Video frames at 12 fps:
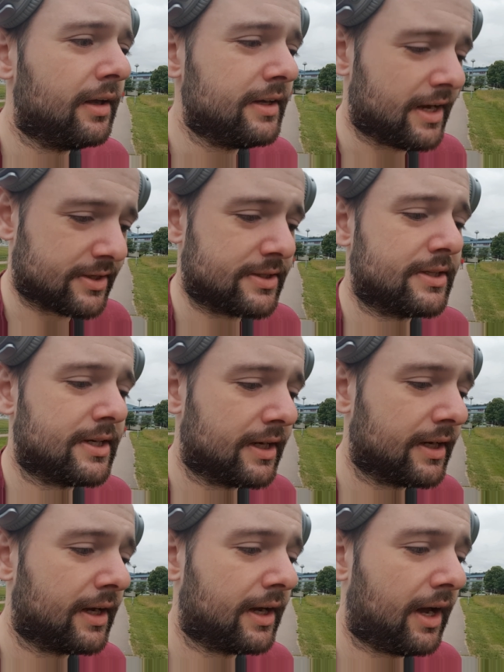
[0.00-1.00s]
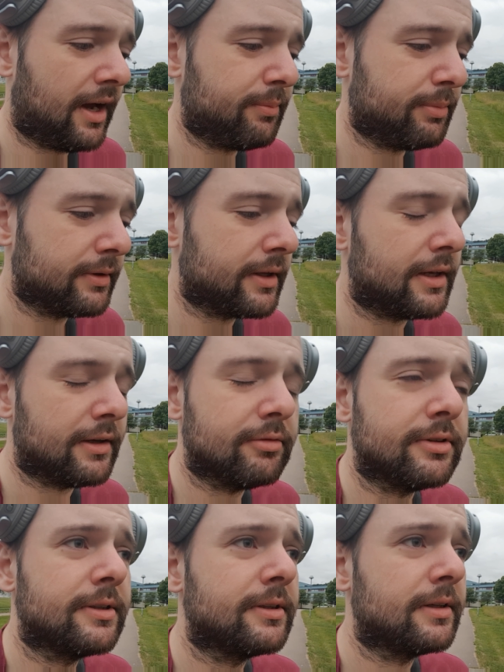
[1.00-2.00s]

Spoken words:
Yes, I believe,